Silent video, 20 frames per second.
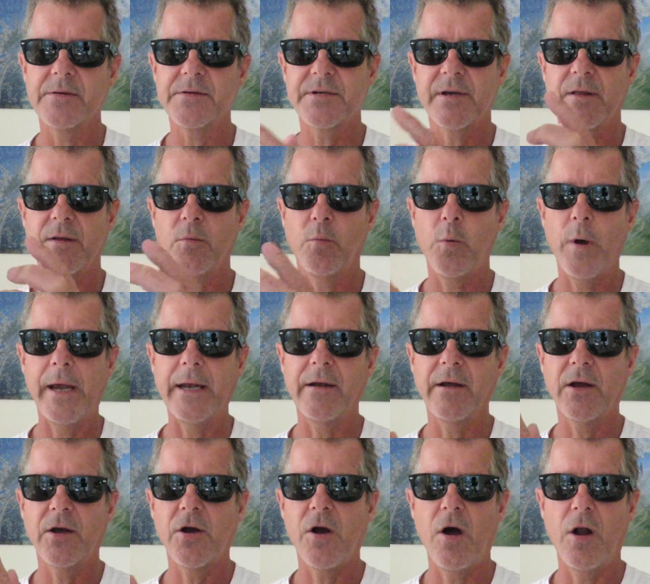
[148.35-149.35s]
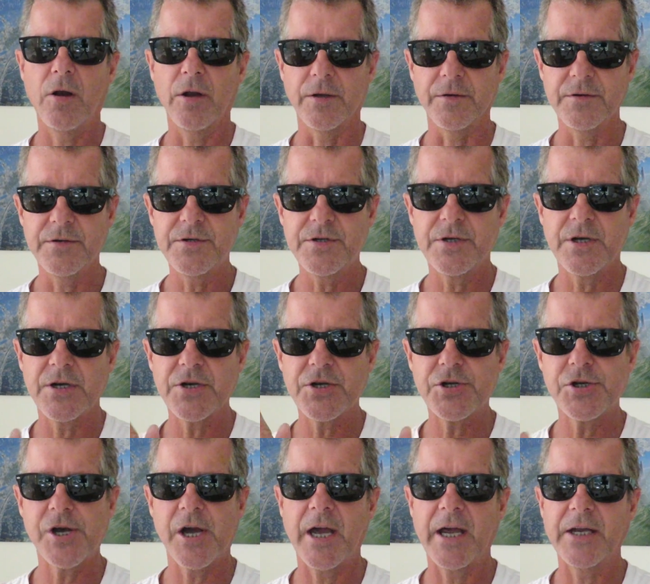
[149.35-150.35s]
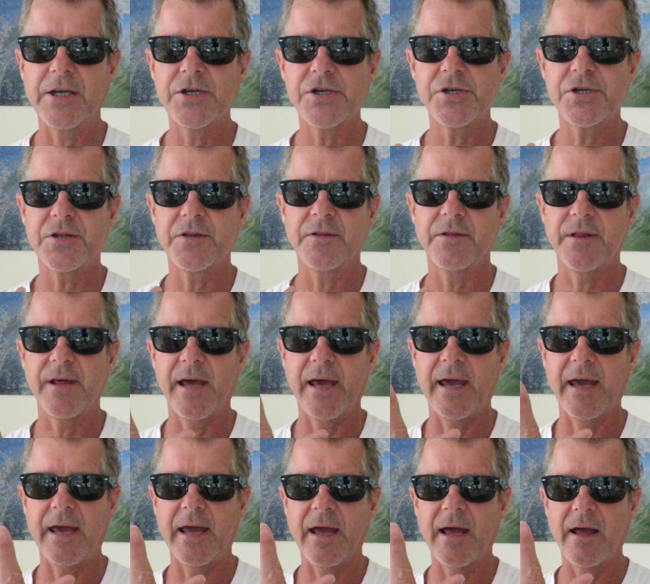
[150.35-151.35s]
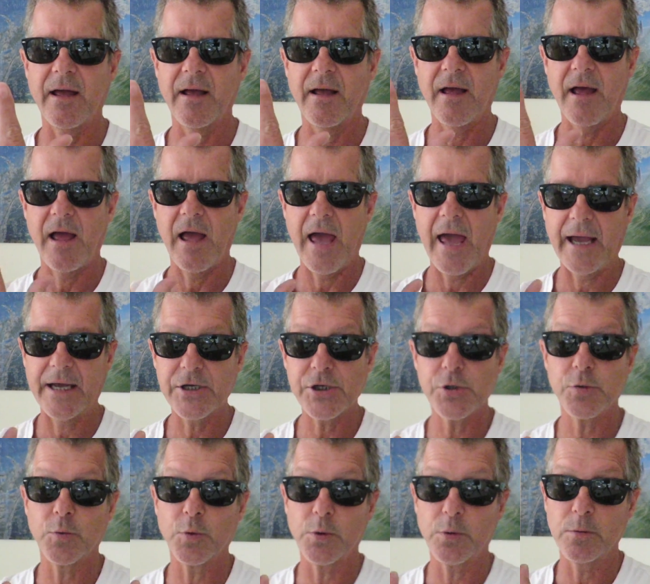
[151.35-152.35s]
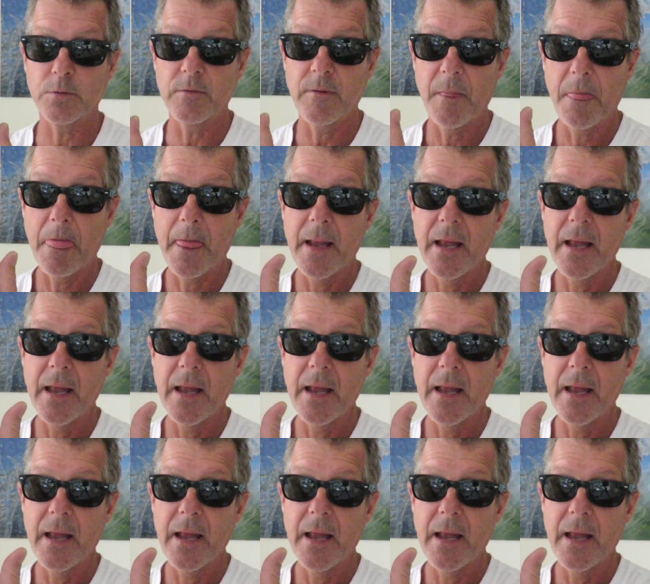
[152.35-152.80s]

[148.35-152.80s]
so that when Collins changed their actual